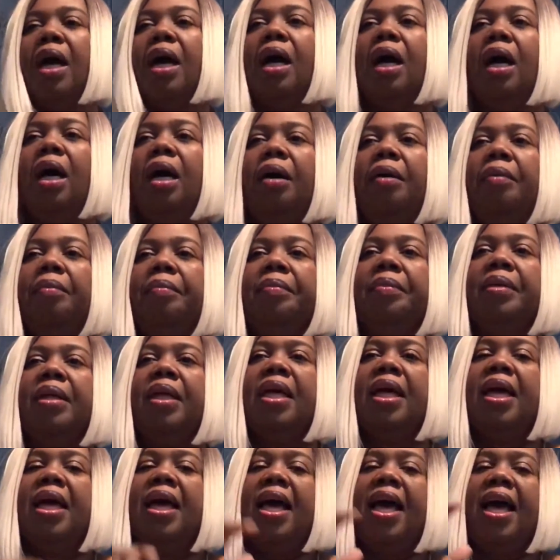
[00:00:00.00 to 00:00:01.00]

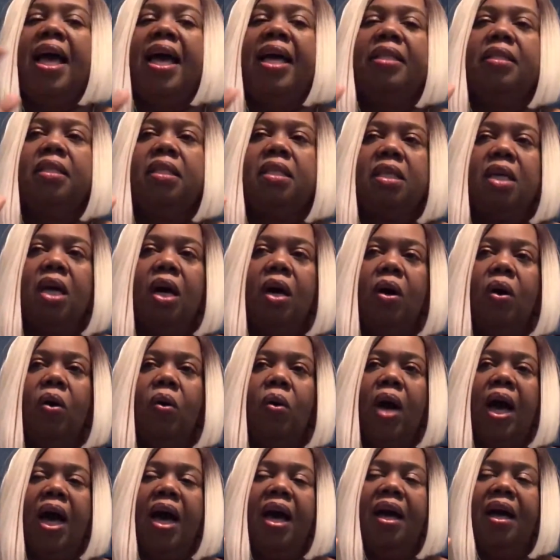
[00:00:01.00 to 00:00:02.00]
And
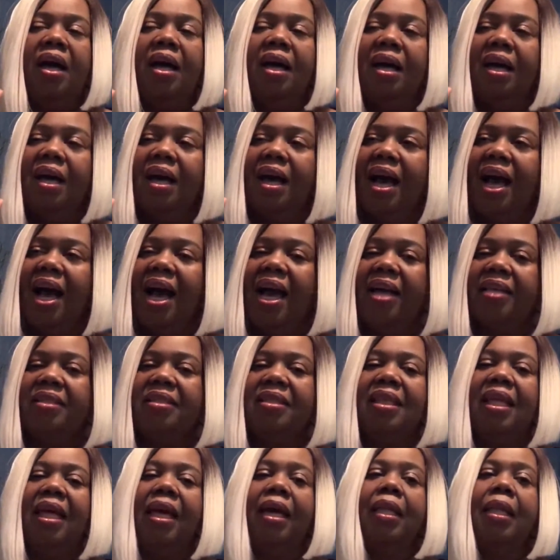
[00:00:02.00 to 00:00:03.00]
so I
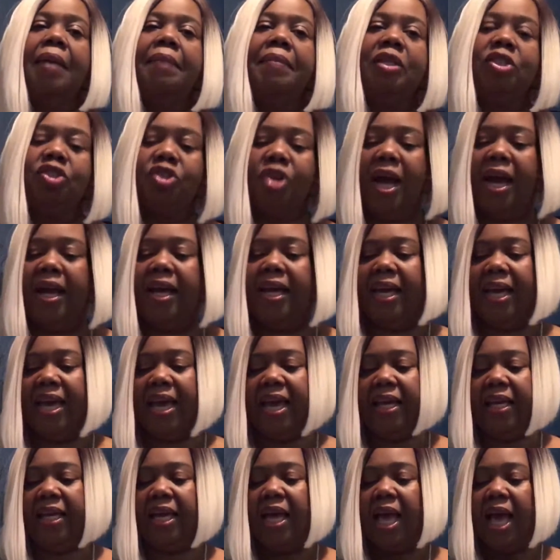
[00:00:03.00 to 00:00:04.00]
was like, let me try
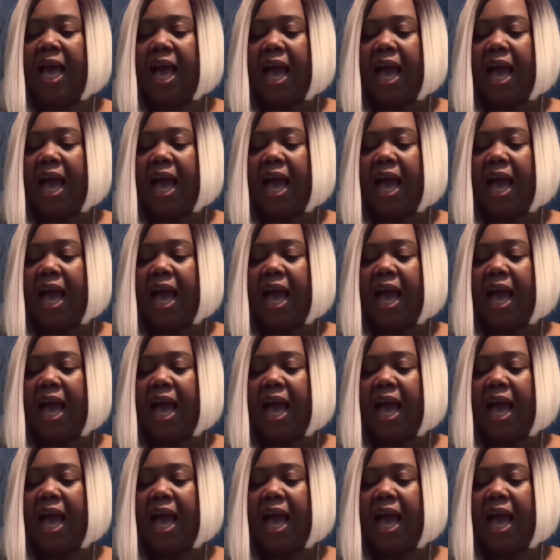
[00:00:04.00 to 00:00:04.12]
again.